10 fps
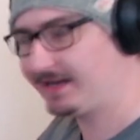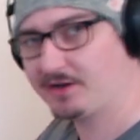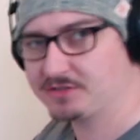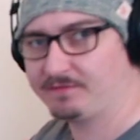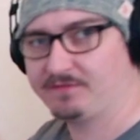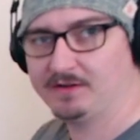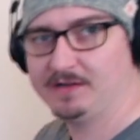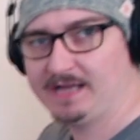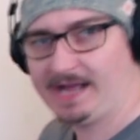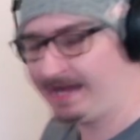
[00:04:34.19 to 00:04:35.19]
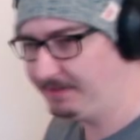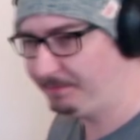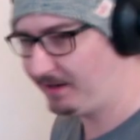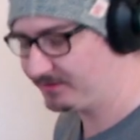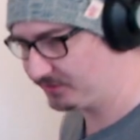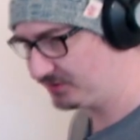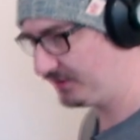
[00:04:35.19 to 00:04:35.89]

It goes on for 8 bars or